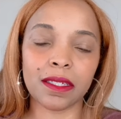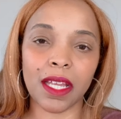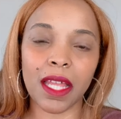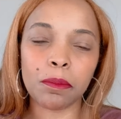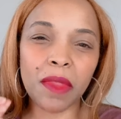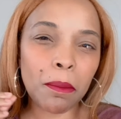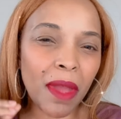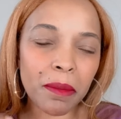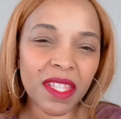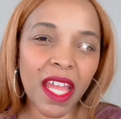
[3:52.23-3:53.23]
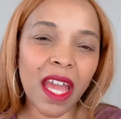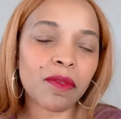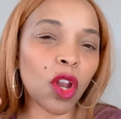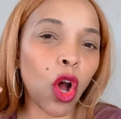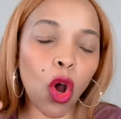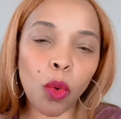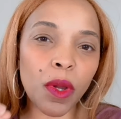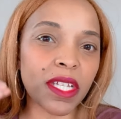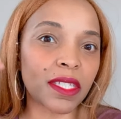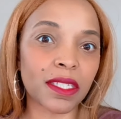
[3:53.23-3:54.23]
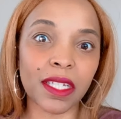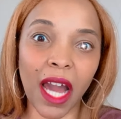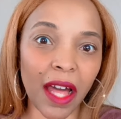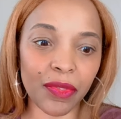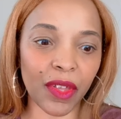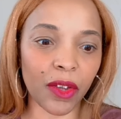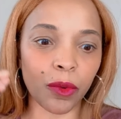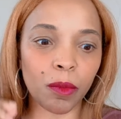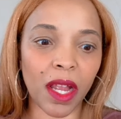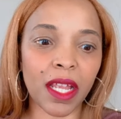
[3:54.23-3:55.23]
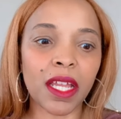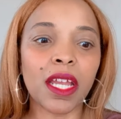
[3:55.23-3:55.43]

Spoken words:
And maybe they haven't always got there, right?